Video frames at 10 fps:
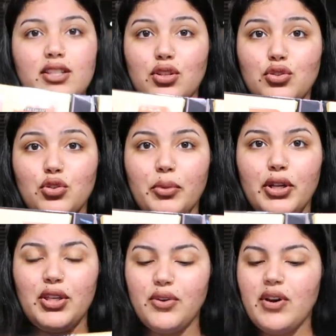It's super
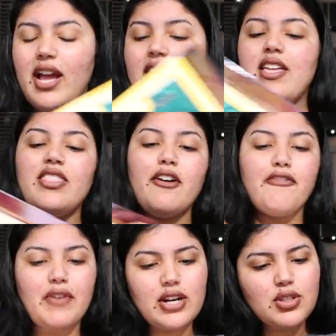cute. And then the
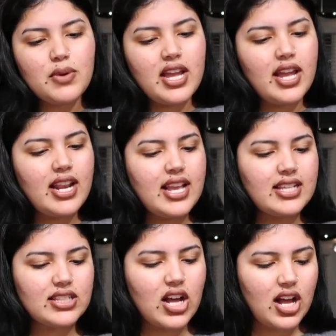first one
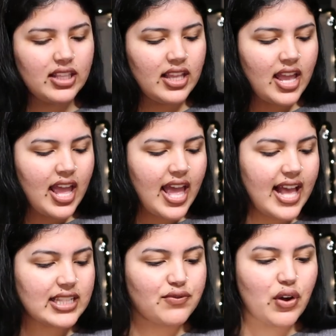is called
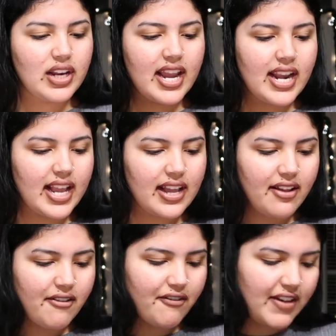exfoliating
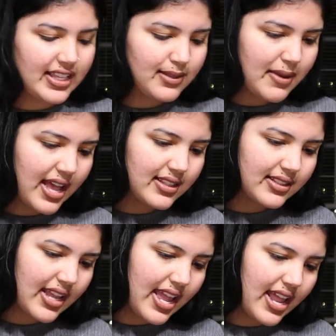face mask.
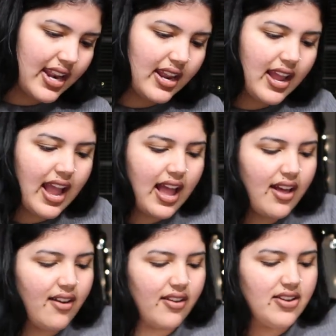And
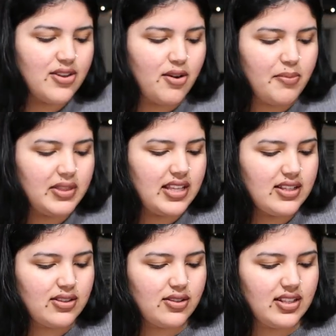oh, you open
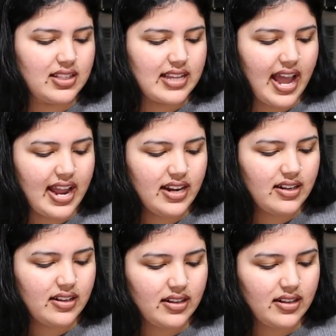these through the side.